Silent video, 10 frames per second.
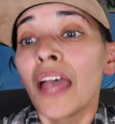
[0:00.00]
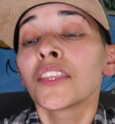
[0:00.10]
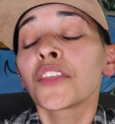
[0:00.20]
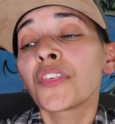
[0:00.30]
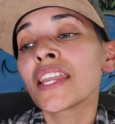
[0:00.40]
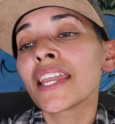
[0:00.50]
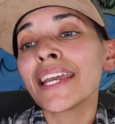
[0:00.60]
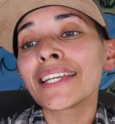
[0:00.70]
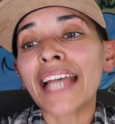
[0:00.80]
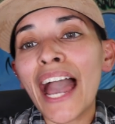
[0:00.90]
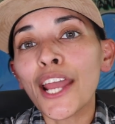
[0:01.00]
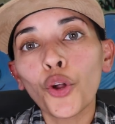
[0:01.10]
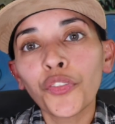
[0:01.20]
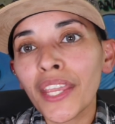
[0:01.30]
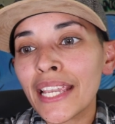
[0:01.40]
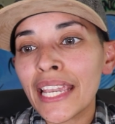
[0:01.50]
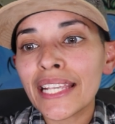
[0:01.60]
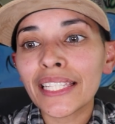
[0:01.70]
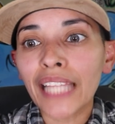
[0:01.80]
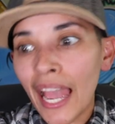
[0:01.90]
The thing is, I don't think
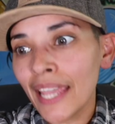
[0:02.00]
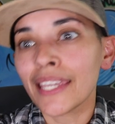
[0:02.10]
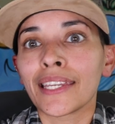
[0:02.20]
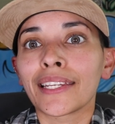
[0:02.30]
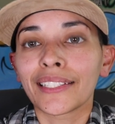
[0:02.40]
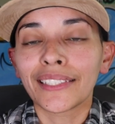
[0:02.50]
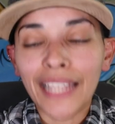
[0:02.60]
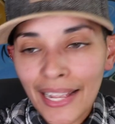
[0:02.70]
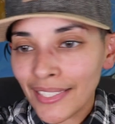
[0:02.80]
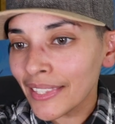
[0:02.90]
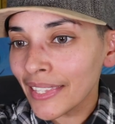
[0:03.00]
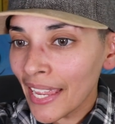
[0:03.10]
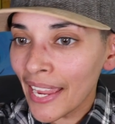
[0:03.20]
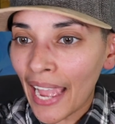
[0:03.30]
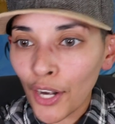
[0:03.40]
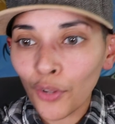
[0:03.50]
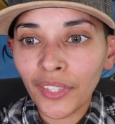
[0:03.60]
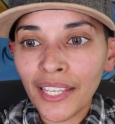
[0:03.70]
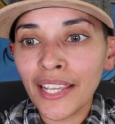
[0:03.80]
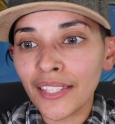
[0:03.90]
he's lying. That's the thing. I
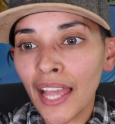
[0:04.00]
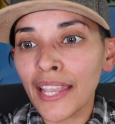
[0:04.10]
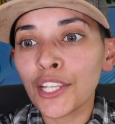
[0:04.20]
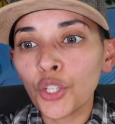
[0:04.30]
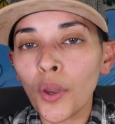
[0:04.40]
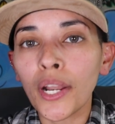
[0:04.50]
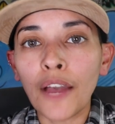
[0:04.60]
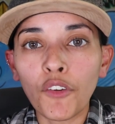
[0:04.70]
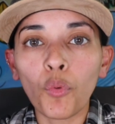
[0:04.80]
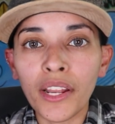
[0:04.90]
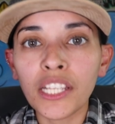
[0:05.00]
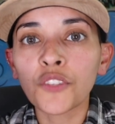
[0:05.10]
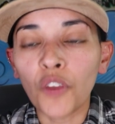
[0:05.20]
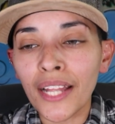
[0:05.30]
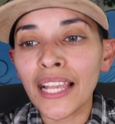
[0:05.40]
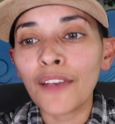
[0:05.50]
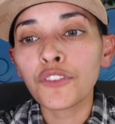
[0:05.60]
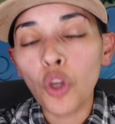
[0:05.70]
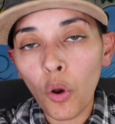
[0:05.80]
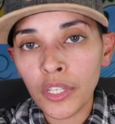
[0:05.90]
don't think he's lying. He's going off of what his friends
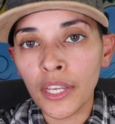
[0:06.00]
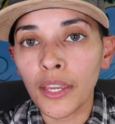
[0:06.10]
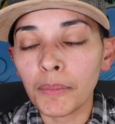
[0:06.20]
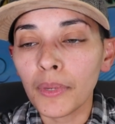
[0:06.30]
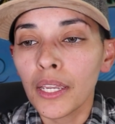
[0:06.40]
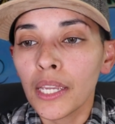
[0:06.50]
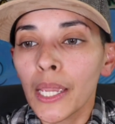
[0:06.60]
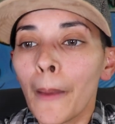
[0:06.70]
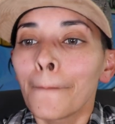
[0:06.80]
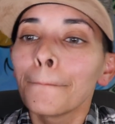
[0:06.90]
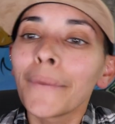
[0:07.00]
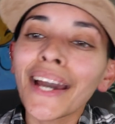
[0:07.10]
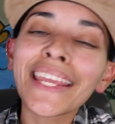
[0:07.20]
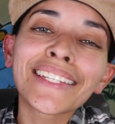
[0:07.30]
have told him. But